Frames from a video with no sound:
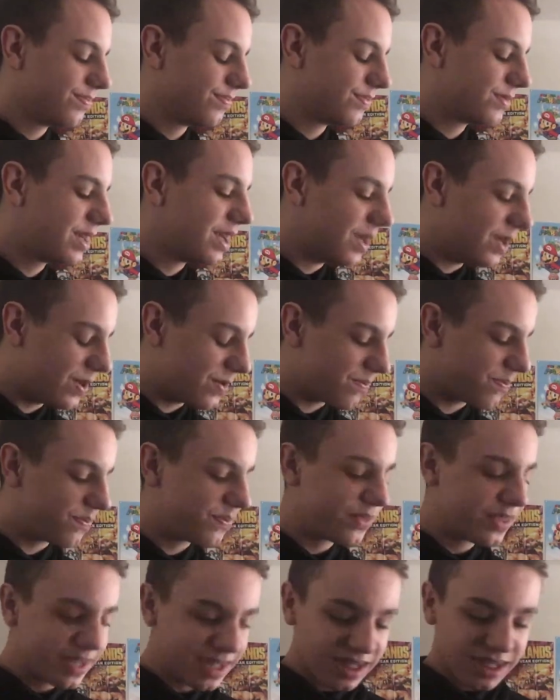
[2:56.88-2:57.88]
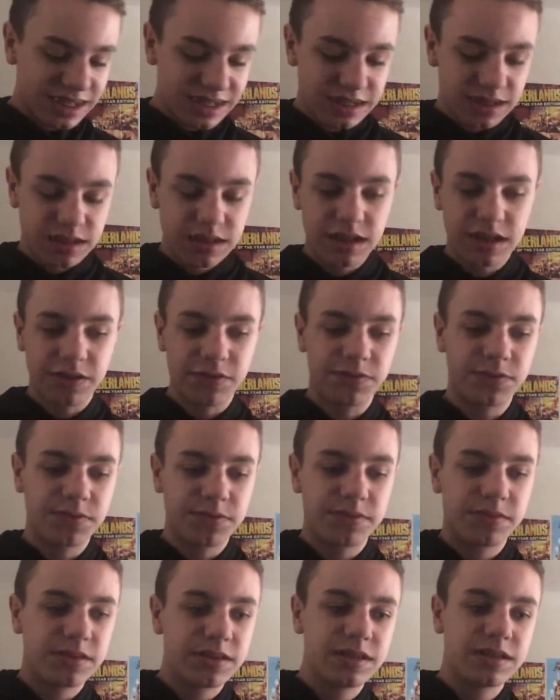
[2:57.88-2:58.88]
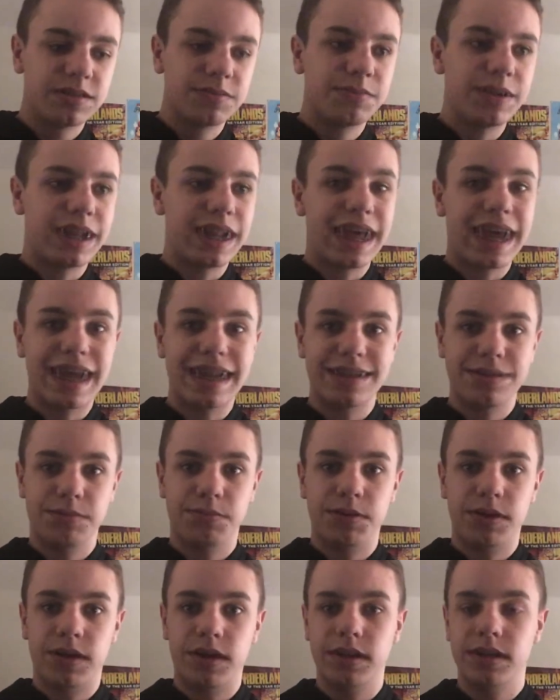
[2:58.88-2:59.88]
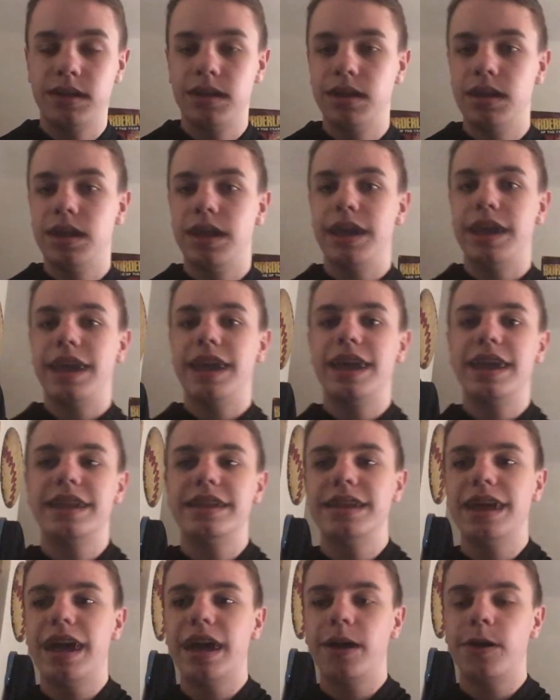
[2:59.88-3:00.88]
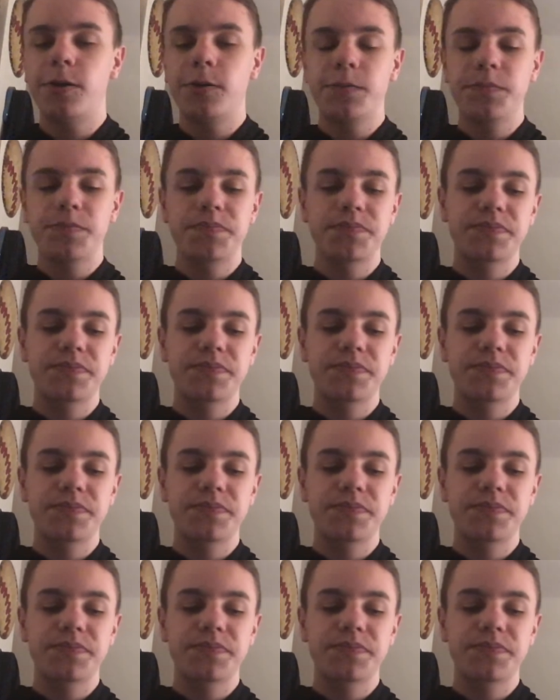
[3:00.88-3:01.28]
could have been added upon. And now,